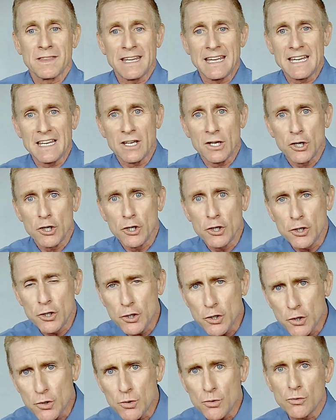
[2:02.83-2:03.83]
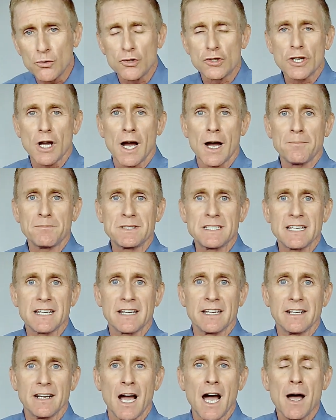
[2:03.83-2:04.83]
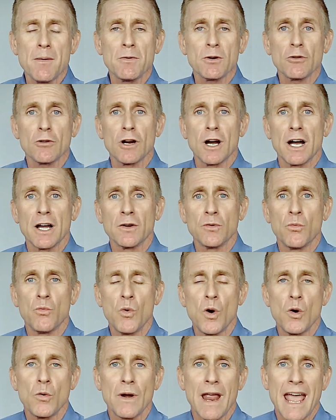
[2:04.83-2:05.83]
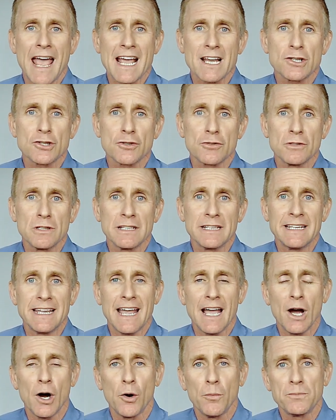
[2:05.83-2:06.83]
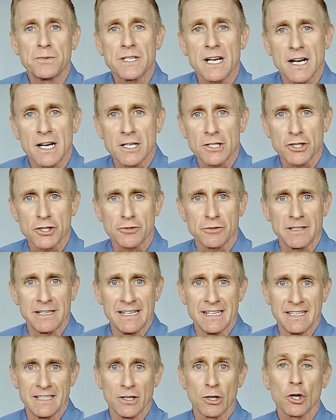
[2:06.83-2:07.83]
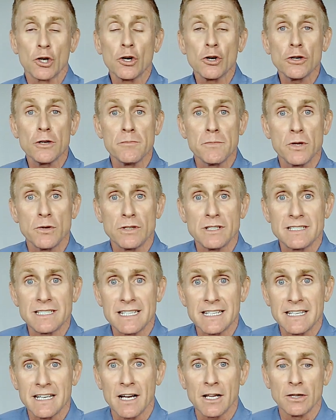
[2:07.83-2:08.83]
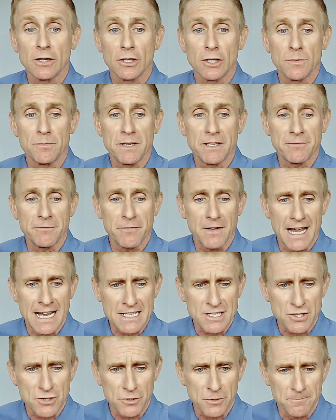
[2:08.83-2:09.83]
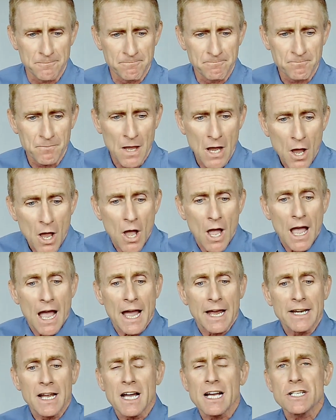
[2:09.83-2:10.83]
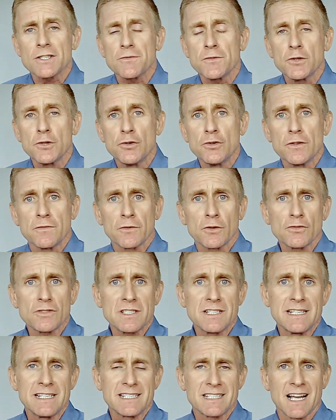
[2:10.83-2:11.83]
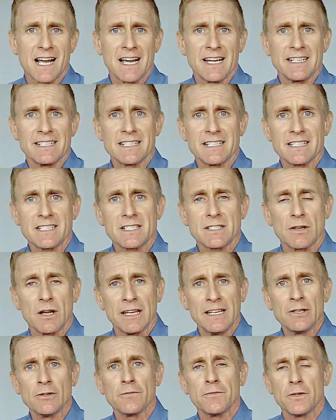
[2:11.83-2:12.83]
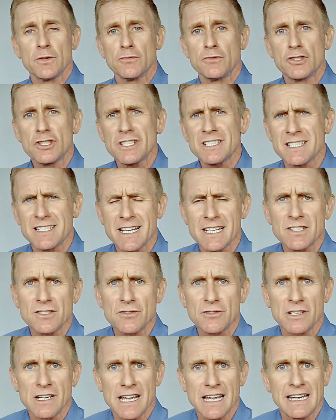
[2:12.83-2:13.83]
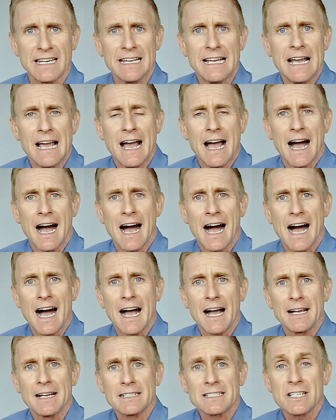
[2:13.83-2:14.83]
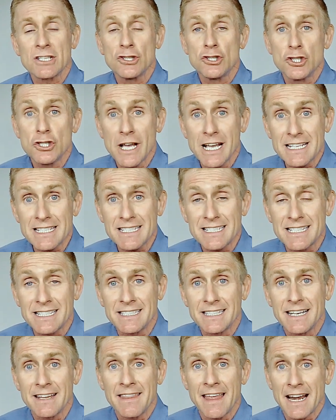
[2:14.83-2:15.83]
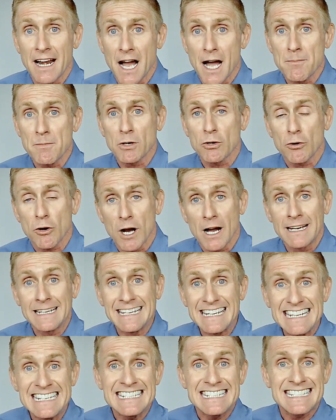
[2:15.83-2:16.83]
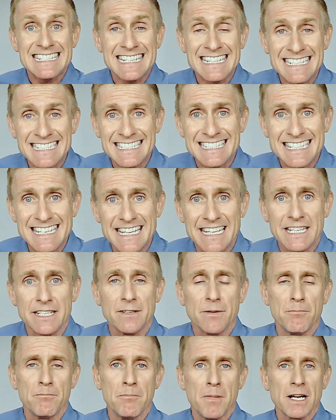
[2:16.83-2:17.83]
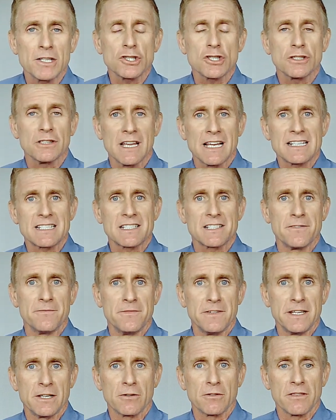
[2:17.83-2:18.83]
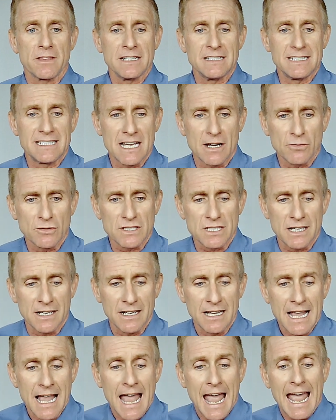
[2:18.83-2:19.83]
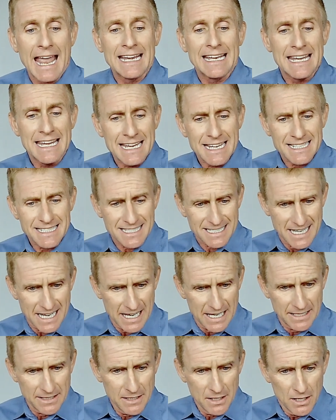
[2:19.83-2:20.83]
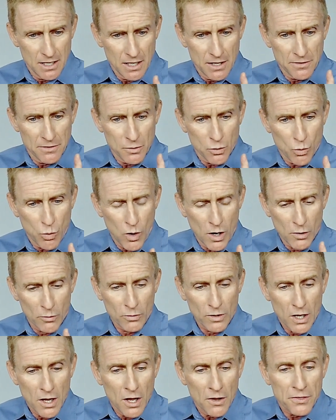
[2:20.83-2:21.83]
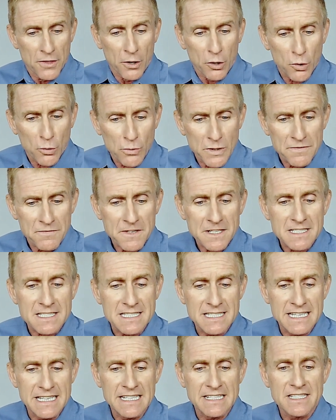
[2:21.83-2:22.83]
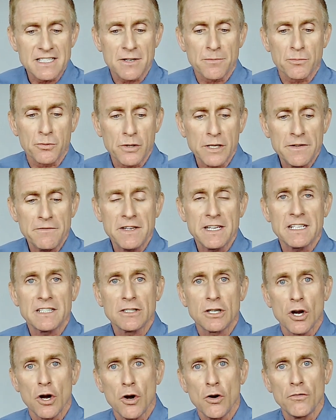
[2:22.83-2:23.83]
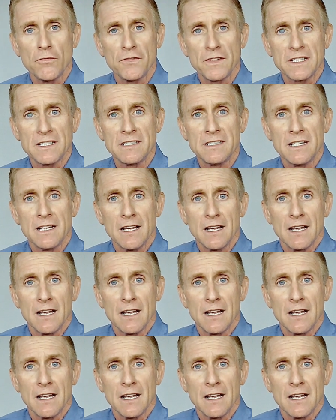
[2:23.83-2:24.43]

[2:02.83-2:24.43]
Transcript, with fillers: the huge uptick in Omicron won't actually help to usher in herd immunity a little bit faster. An Oxford University scientist interviewed just yesterday uh, suggested that Omicron is indeed much less severe than Delta, and he said, quote, the horrific scenes of previous COVID